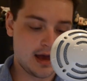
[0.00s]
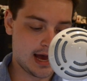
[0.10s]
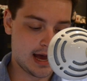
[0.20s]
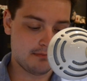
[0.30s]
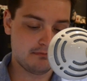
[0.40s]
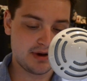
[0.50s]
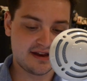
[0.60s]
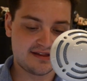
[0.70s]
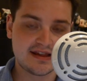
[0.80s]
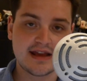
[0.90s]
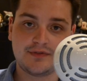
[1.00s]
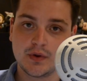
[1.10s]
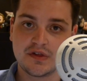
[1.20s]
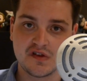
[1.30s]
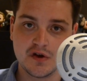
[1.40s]
Um, but it's safe
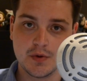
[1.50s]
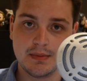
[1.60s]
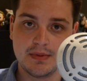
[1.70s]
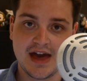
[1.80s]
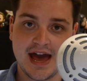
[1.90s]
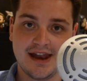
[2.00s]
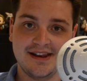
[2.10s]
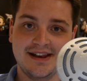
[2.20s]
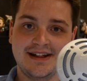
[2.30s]
to assume that